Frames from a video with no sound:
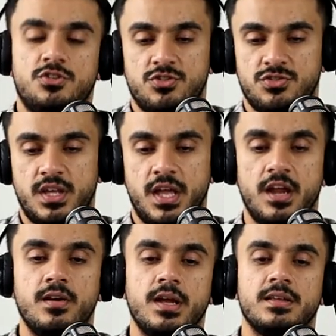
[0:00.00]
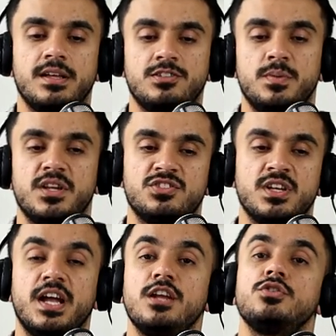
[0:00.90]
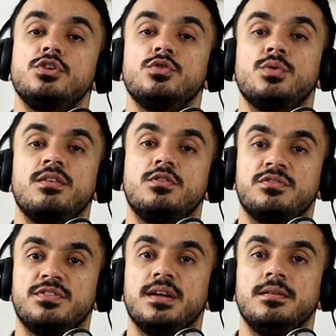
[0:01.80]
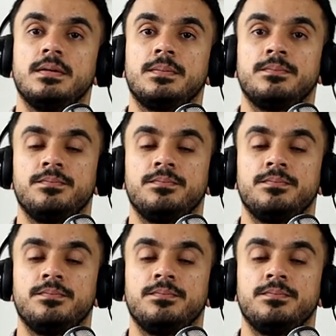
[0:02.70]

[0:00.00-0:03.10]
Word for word: This is the area that's been assigned to you to have your fun.